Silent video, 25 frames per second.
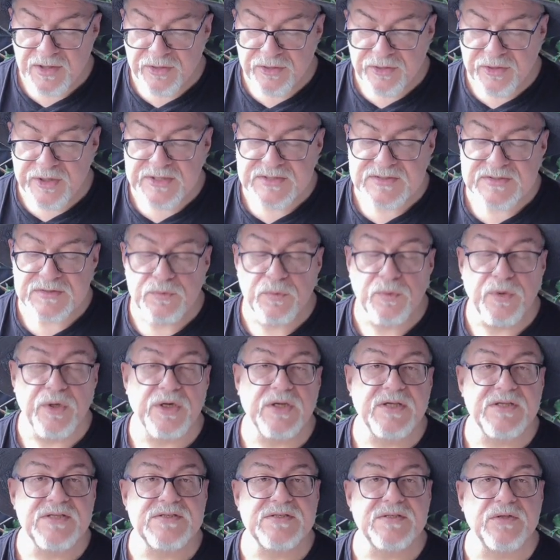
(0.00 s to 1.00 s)
This
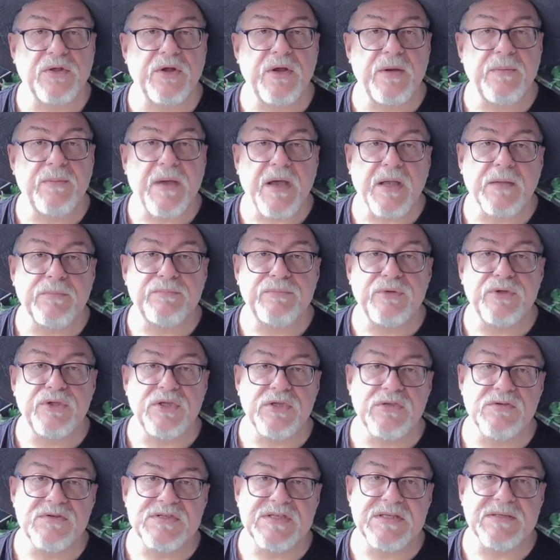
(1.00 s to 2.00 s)
work is not about
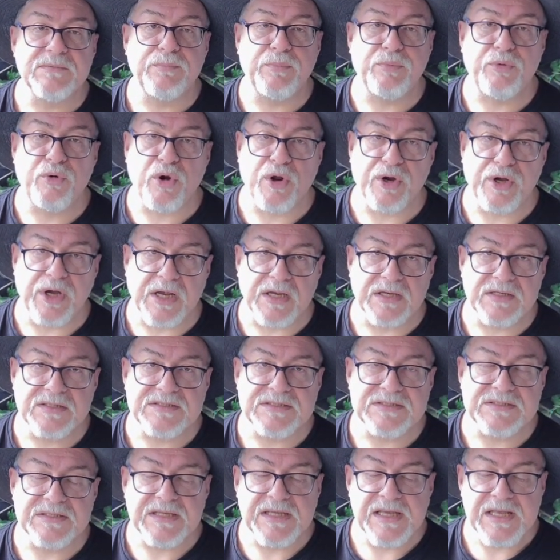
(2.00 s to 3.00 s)
producing
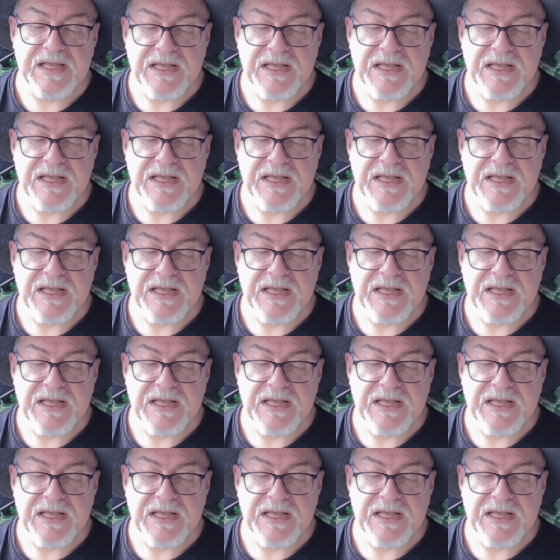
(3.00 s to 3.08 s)
products.